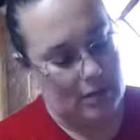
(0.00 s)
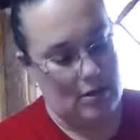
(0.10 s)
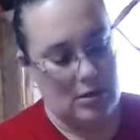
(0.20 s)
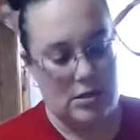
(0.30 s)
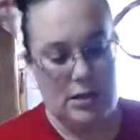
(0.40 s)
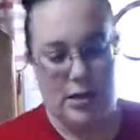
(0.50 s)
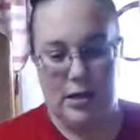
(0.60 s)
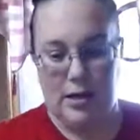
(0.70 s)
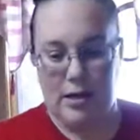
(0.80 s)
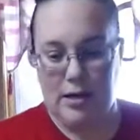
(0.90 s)
to
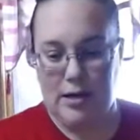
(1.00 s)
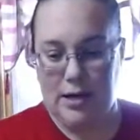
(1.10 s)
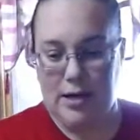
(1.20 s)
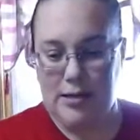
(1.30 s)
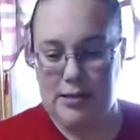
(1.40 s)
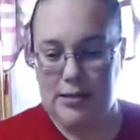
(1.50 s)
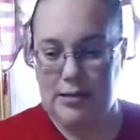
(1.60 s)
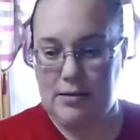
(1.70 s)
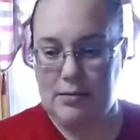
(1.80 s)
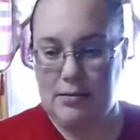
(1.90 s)
get a nice